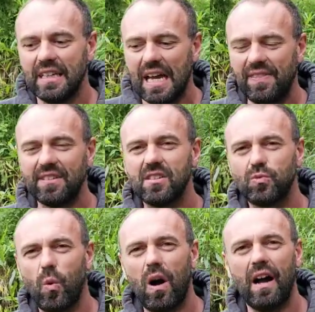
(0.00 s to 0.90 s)
And this is
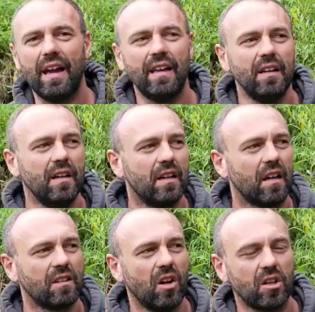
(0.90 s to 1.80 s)
why
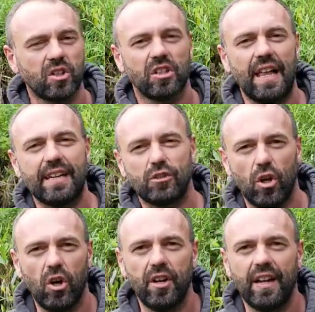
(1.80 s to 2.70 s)
Dr. Glynnis
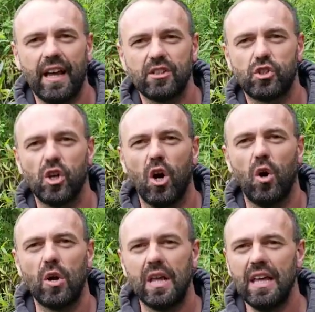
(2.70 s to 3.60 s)
Hood has
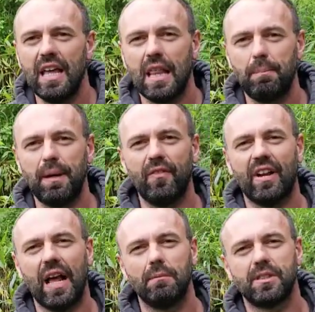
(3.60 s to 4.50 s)
shown that beaver
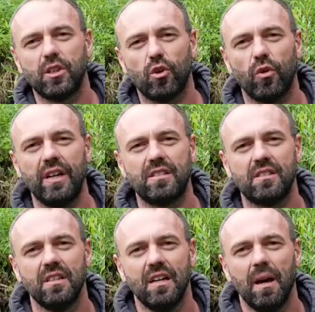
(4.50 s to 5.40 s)
dams
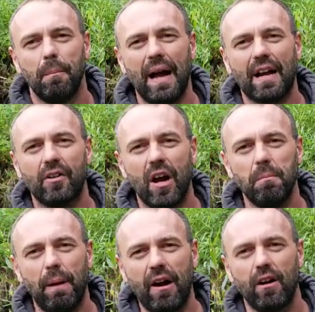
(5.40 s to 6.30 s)
increase
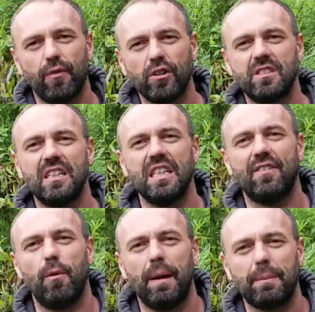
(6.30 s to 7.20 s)
background biodiversity
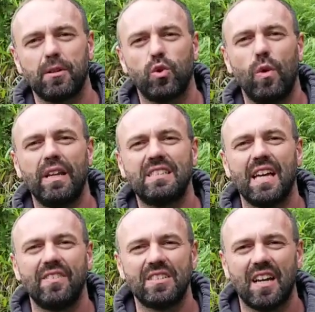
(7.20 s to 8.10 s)
level by up to
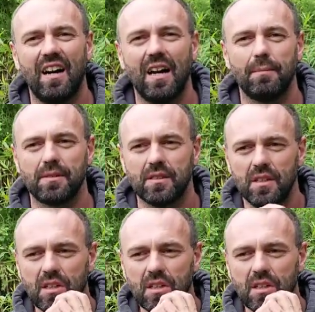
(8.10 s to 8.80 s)
27 times.